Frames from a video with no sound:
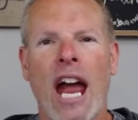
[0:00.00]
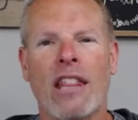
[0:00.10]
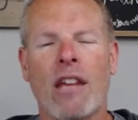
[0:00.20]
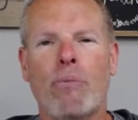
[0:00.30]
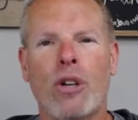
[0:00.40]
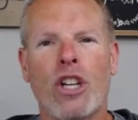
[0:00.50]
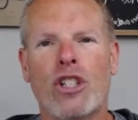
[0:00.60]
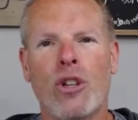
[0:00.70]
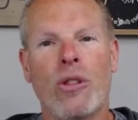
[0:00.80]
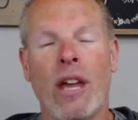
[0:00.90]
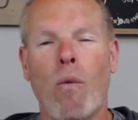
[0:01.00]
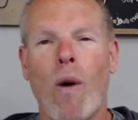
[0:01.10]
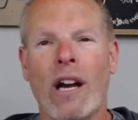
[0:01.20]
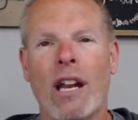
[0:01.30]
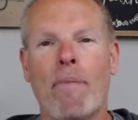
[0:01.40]
And then pretty soon they
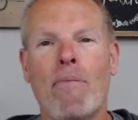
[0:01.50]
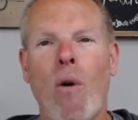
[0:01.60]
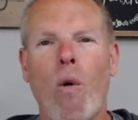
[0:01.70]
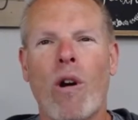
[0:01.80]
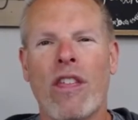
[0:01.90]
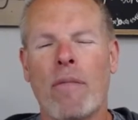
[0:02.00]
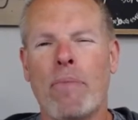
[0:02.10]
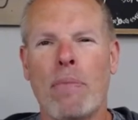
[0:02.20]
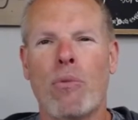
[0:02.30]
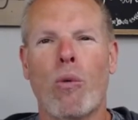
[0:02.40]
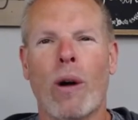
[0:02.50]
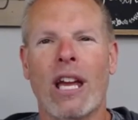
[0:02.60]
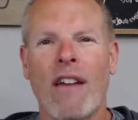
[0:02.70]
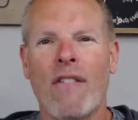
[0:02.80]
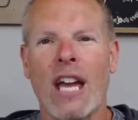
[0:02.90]
wanted more than people were
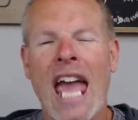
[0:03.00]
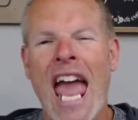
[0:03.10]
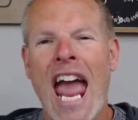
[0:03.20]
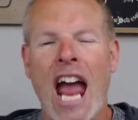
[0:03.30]
giving,